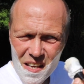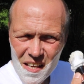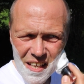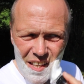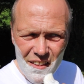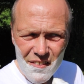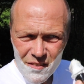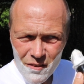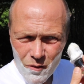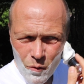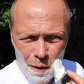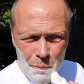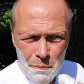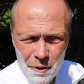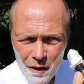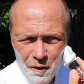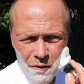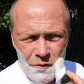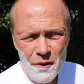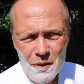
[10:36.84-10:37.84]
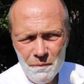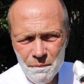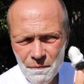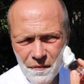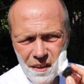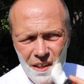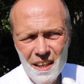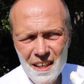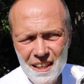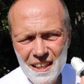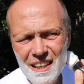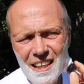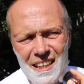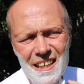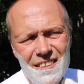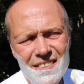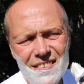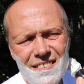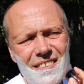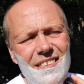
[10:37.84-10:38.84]
It's quite powerful, uh, and
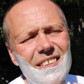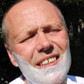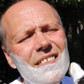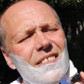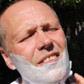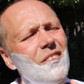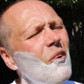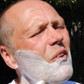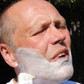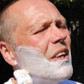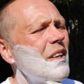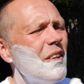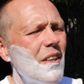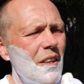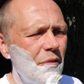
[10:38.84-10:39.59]
it's it's not a,